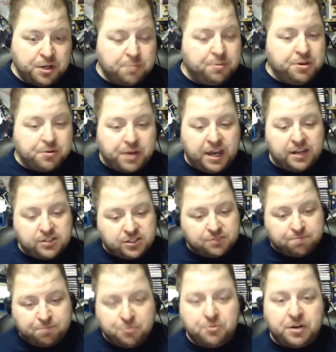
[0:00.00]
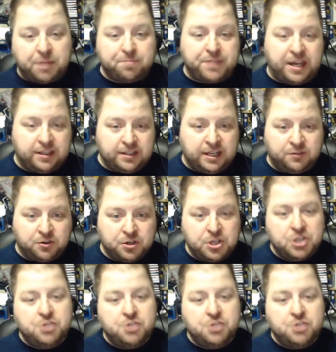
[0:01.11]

But you can't just boot up that level.